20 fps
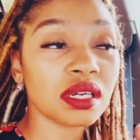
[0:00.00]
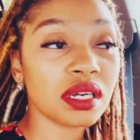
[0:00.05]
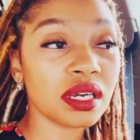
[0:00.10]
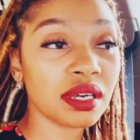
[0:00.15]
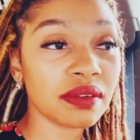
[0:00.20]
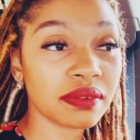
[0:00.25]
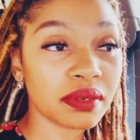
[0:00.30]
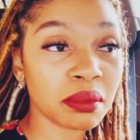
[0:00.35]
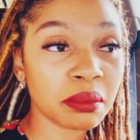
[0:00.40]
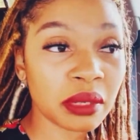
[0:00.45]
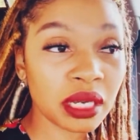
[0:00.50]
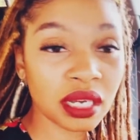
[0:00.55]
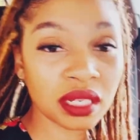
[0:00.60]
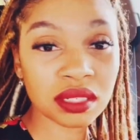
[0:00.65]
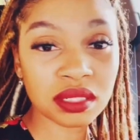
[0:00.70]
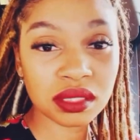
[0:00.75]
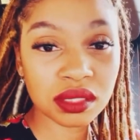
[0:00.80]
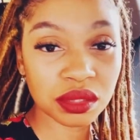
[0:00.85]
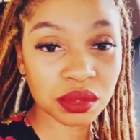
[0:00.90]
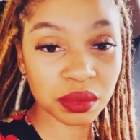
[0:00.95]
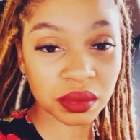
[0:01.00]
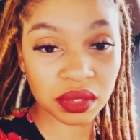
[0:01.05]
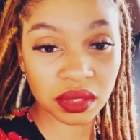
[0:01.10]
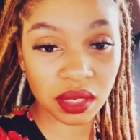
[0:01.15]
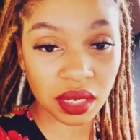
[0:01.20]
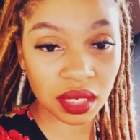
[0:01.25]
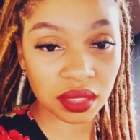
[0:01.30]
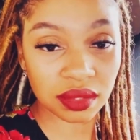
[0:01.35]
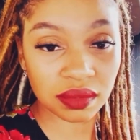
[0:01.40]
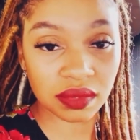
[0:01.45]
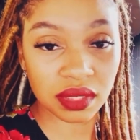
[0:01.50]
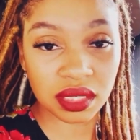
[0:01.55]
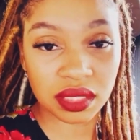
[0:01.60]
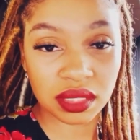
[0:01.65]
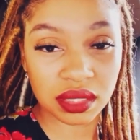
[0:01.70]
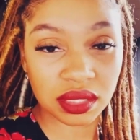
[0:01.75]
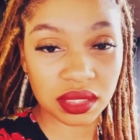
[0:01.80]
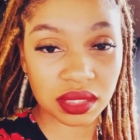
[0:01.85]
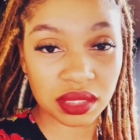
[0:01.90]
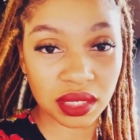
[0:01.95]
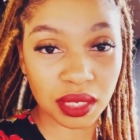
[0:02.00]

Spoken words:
if a man is doing all of this,